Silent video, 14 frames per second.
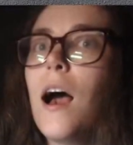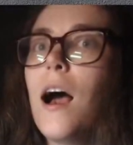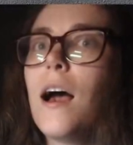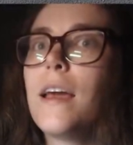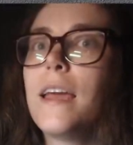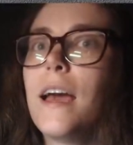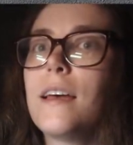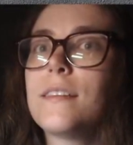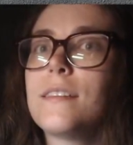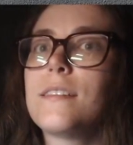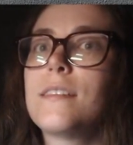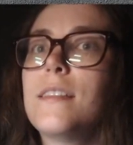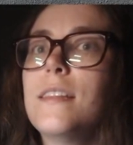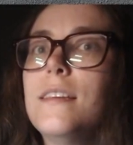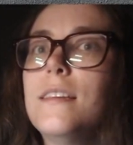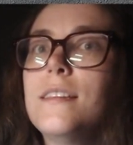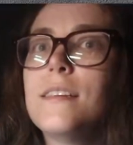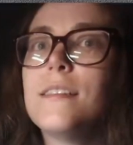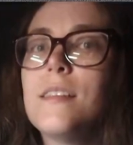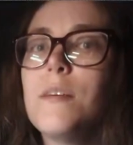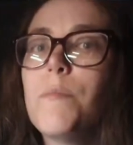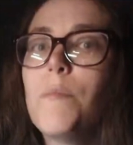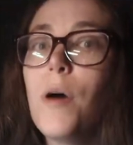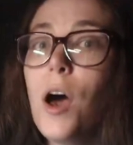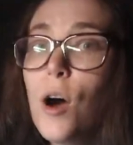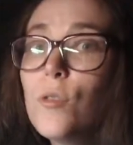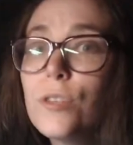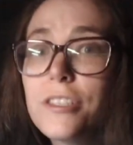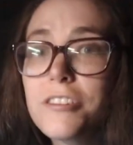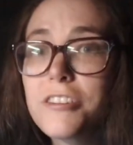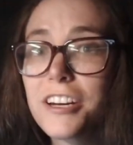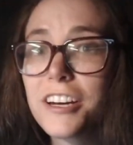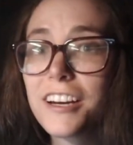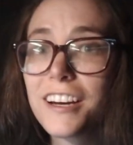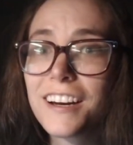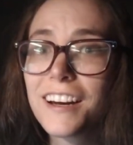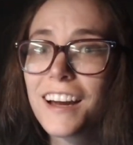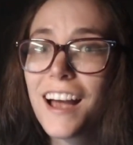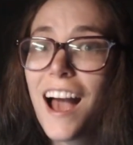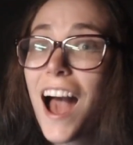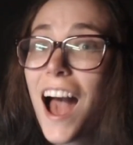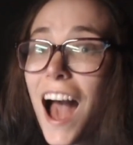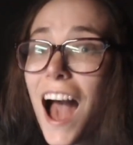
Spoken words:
Ah, yes. This is the poster.